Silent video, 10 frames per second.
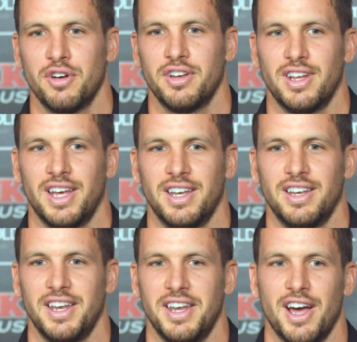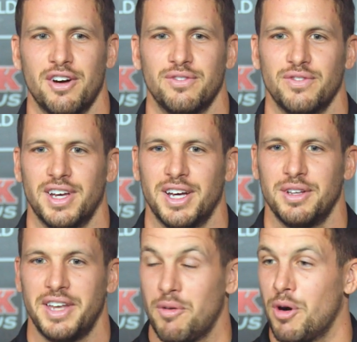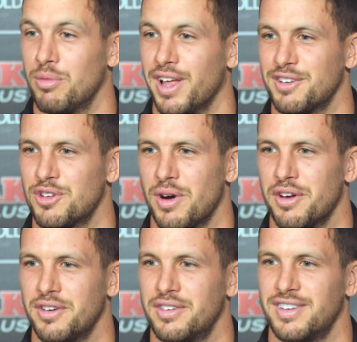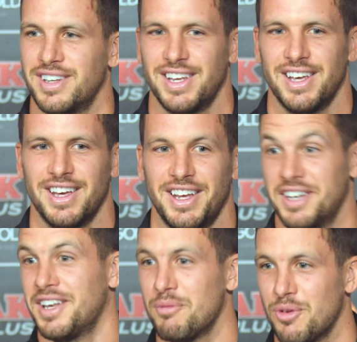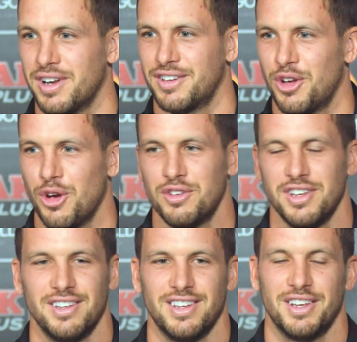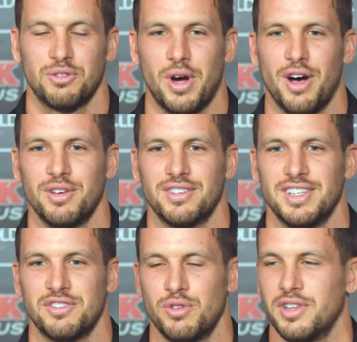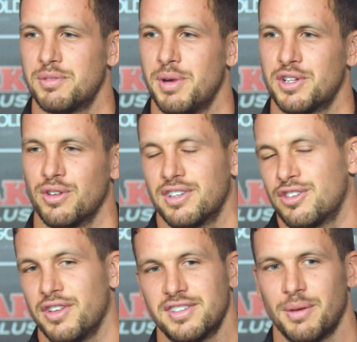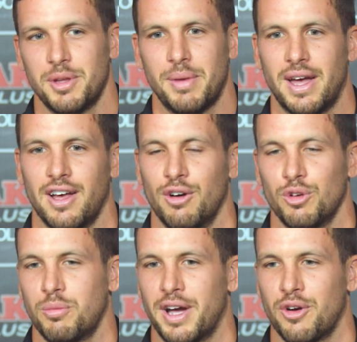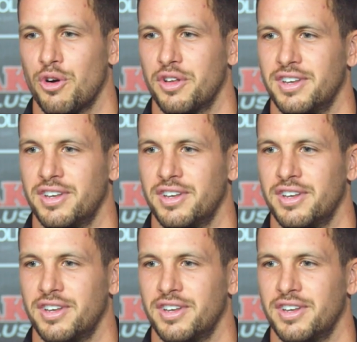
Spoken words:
And now I'm playing 200 in a number one Guernsey as well is really special, and certainly something that I'll look back on.